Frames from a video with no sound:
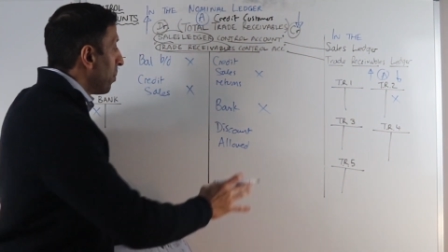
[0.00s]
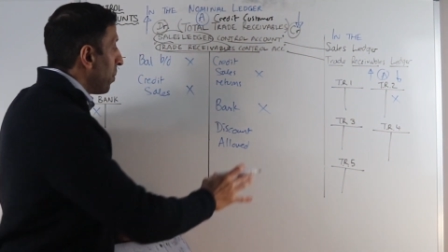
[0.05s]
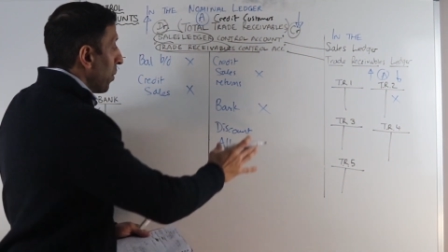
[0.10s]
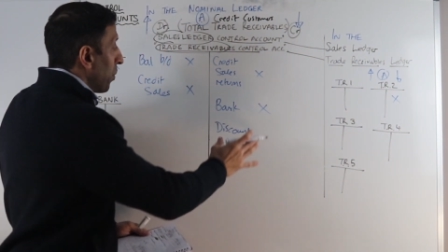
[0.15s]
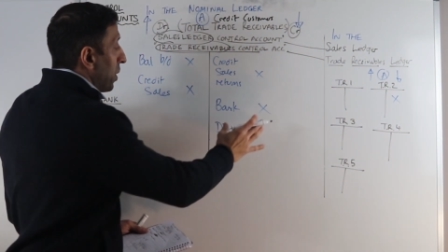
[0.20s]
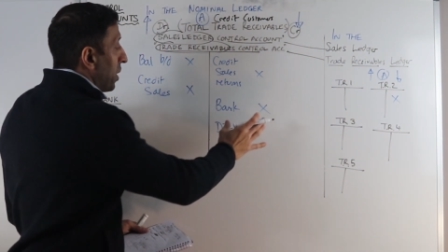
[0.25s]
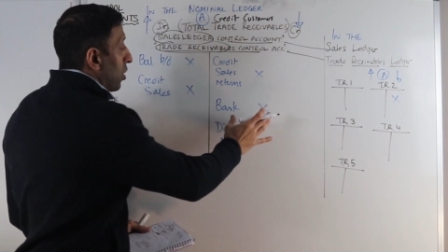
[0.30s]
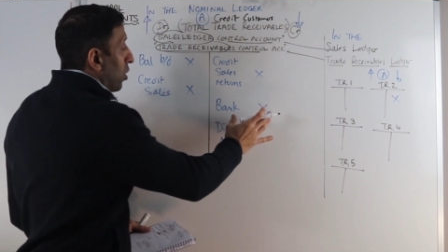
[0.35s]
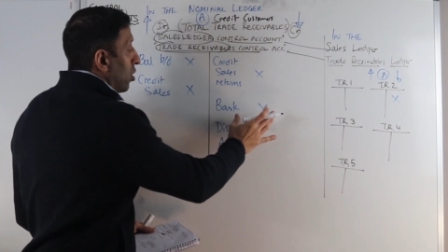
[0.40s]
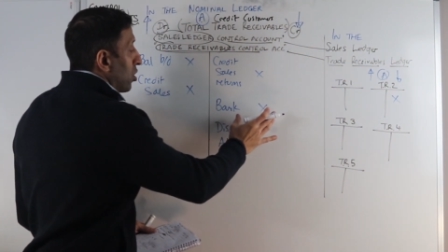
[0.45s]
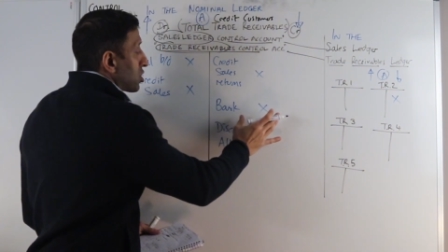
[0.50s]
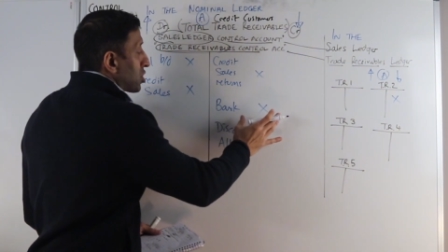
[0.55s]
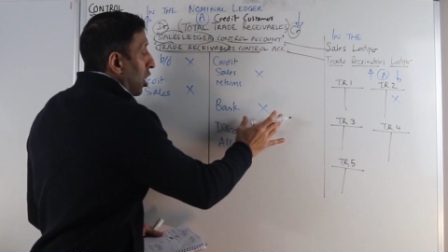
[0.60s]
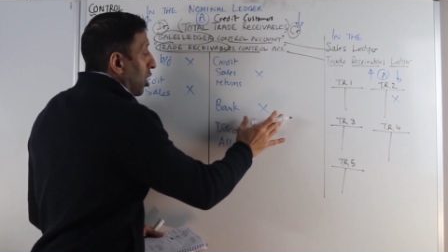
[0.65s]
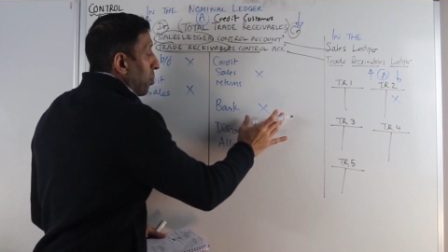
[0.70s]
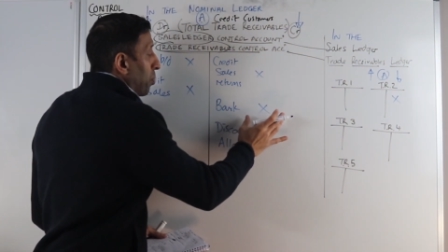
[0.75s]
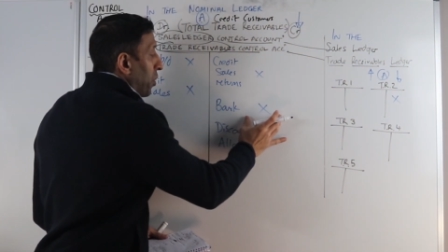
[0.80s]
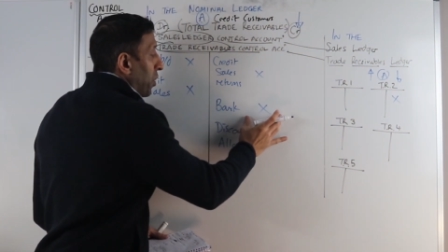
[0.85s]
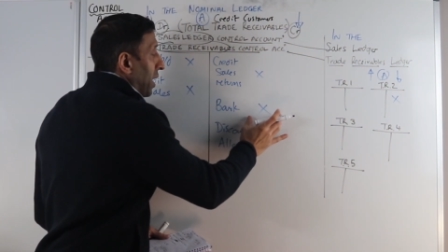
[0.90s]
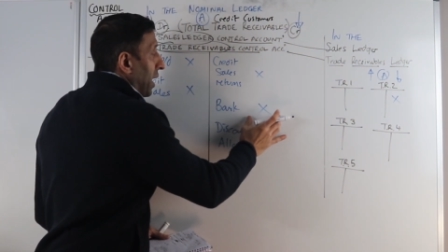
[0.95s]
But we'd
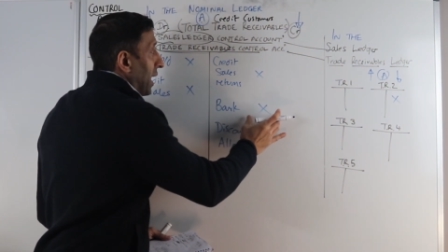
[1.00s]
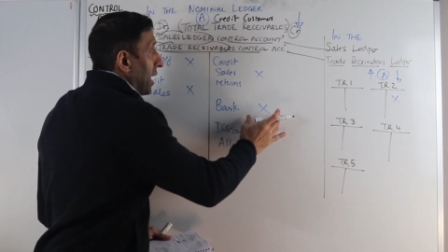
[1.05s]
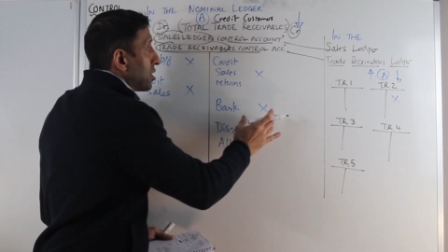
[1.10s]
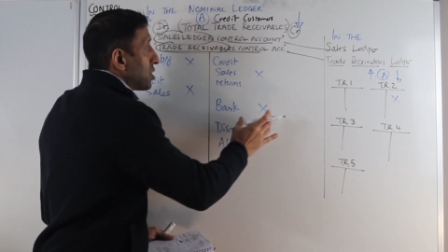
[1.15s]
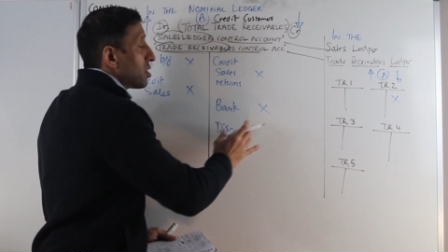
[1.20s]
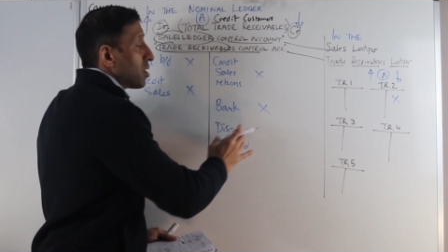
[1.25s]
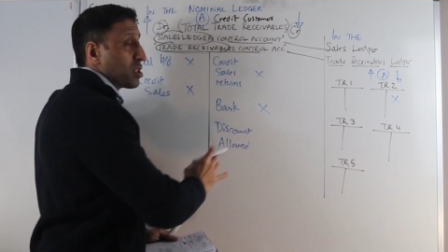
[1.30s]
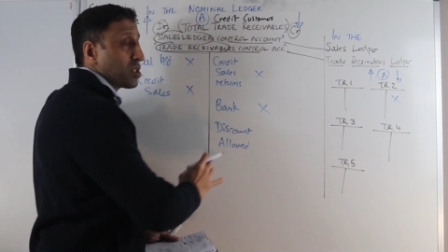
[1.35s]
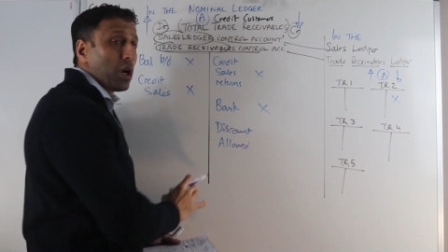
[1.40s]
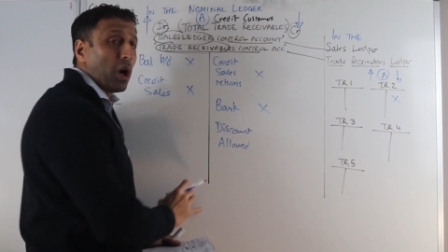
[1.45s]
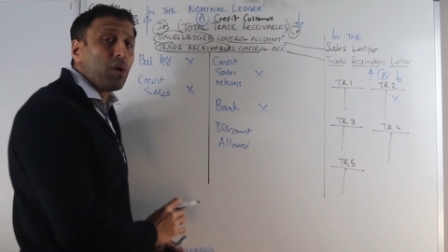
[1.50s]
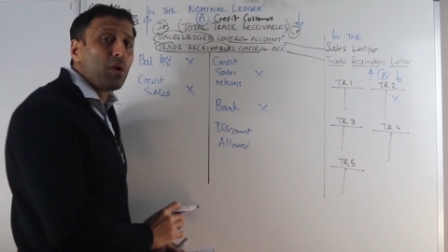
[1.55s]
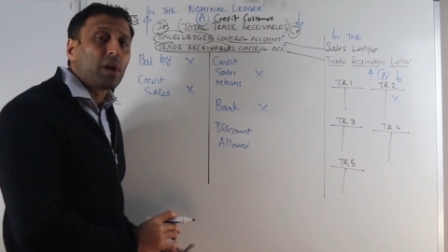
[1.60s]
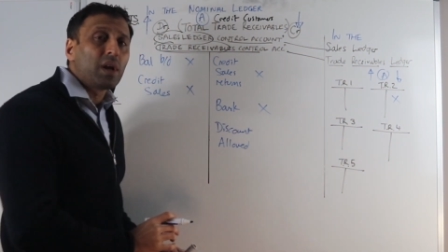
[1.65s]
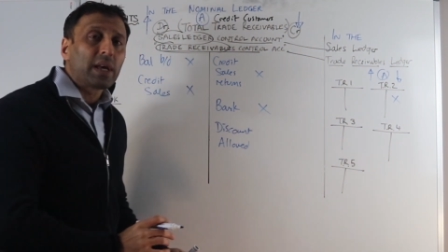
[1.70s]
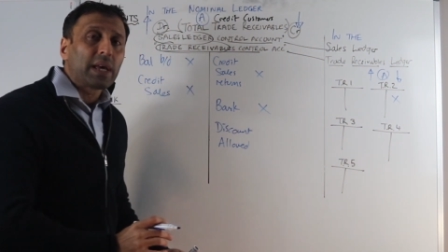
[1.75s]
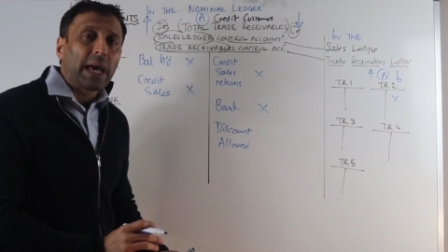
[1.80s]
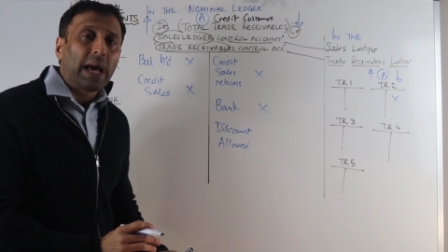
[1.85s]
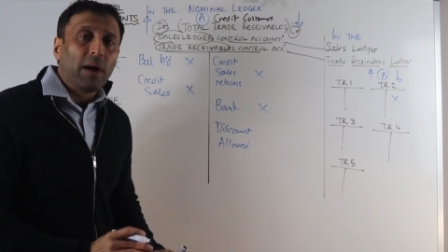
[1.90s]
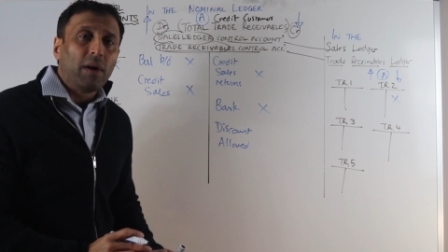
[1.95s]
also put it into the
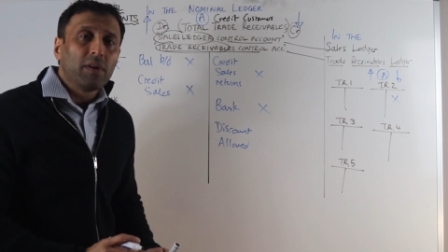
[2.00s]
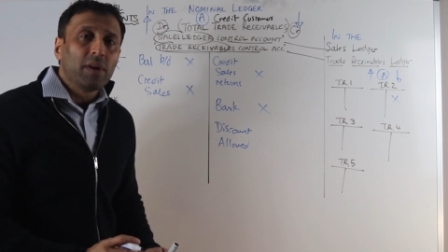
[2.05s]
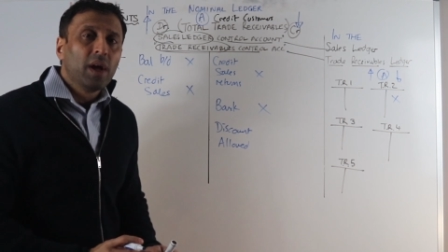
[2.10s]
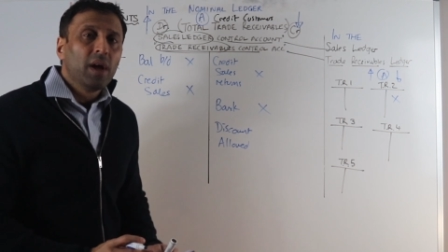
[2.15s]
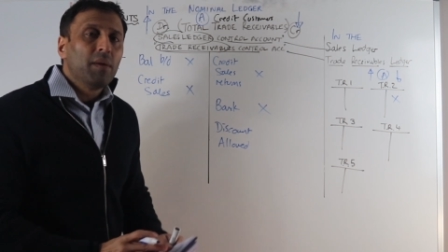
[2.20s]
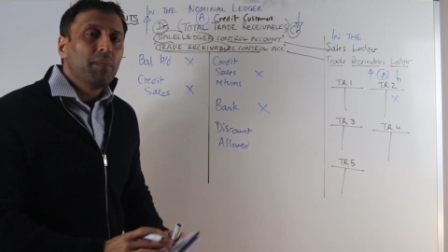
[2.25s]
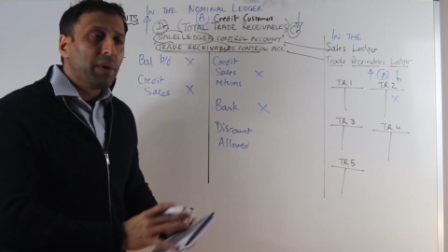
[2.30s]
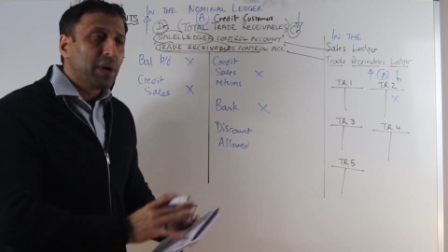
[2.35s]
total account